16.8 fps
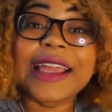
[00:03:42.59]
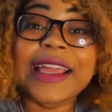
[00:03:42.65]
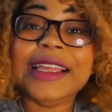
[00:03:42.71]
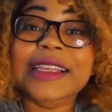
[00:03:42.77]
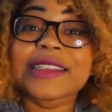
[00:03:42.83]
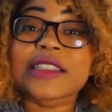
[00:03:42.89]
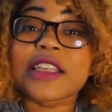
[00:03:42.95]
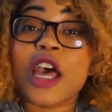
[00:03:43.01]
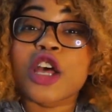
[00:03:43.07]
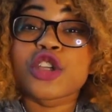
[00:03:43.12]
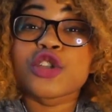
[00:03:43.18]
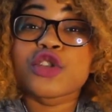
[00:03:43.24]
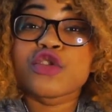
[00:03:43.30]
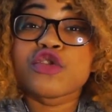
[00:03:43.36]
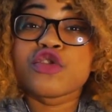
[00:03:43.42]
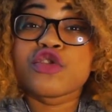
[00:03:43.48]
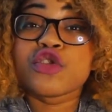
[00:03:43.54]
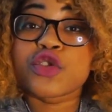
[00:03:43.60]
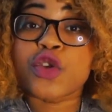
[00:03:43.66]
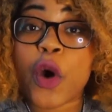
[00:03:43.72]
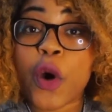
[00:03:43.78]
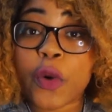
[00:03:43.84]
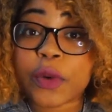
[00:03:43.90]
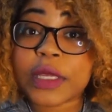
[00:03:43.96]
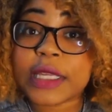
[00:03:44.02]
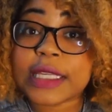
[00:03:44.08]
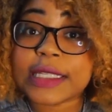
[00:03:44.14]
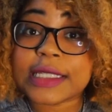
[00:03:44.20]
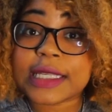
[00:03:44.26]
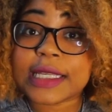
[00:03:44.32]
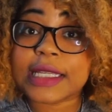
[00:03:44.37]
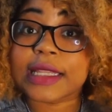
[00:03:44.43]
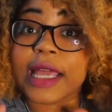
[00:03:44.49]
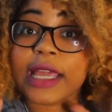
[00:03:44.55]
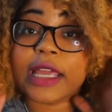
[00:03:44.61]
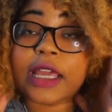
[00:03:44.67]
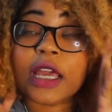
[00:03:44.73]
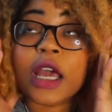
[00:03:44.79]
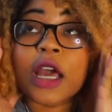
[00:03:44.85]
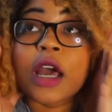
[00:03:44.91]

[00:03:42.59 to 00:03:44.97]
is so easy. Like,